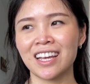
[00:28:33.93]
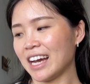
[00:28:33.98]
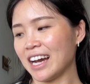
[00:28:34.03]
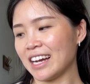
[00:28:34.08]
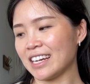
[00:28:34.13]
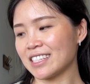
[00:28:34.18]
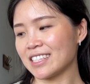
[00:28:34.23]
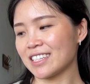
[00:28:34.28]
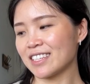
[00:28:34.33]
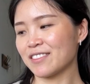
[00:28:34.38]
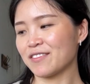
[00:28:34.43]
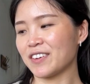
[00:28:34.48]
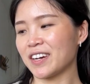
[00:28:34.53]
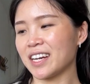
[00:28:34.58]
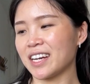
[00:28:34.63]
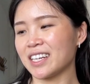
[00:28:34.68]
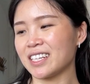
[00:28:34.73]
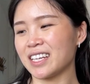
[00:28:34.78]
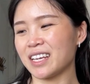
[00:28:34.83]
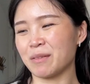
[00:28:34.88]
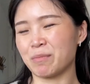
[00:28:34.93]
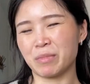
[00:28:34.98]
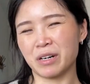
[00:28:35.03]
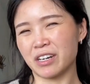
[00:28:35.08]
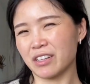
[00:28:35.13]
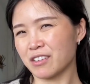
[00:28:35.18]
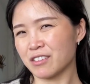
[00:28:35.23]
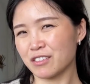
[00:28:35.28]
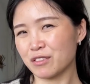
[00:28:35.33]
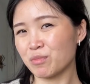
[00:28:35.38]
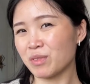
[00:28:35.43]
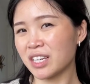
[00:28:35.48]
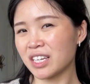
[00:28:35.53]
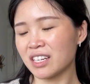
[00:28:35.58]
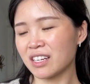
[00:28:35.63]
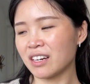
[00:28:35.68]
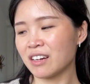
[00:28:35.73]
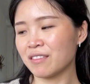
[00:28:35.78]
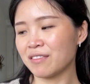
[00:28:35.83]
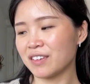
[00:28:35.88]
I just find it bothers me
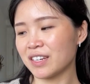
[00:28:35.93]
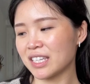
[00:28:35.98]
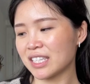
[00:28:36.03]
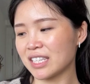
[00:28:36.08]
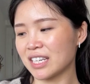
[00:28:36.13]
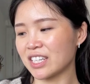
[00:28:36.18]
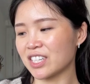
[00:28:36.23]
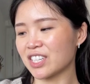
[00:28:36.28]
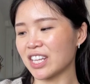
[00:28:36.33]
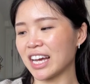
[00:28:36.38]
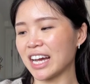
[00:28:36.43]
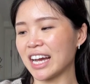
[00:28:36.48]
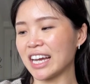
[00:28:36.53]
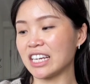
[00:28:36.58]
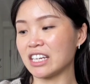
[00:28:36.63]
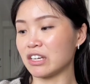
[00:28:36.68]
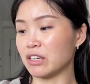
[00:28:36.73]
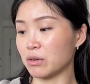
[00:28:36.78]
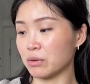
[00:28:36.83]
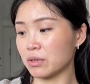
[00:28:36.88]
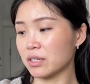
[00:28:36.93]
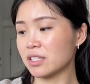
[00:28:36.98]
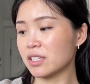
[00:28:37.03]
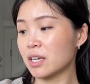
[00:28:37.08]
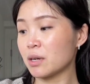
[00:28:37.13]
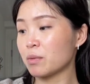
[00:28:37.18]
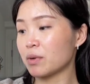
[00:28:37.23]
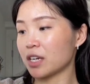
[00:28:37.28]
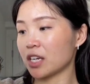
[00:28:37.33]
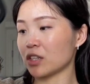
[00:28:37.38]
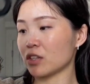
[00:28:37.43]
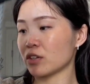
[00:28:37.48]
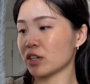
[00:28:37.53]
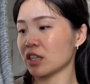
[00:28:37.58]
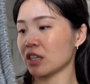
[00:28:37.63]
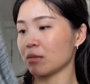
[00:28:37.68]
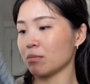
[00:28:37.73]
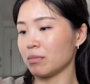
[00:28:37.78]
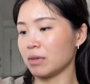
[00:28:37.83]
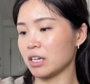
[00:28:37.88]
enough such that I notice it when I look in
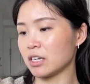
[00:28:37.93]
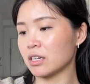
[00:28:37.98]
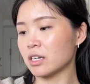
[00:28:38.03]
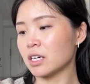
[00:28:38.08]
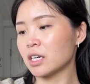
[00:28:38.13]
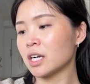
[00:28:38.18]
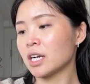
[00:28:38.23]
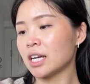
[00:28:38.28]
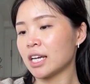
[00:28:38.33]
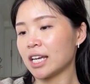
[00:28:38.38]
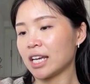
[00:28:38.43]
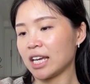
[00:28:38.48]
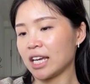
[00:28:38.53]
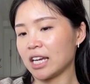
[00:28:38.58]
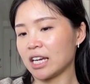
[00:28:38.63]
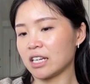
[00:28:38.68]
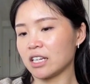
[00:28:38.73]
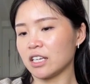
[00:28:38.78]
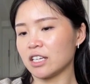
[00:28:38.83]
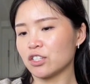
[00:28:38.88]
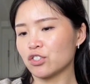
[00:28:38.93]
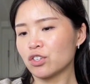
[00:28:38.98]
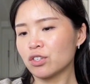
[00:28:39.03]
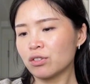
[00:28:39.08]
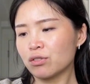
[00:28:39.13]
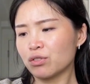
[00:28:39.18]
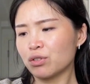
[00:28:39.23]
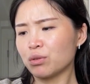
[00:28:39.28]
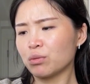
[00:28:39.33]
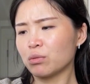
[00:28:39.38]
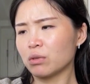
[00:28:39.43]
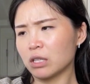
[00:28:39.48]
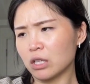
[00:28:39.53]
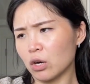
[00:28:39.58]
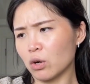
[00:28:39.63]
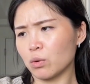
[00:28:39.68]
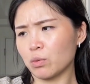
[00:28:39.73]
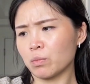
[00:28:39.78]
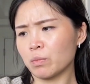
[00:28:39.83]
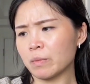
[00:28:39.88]
the mirror, and it's just too
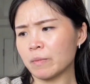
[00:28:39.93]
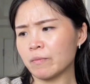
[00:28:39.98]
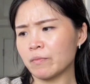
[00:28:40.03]
low.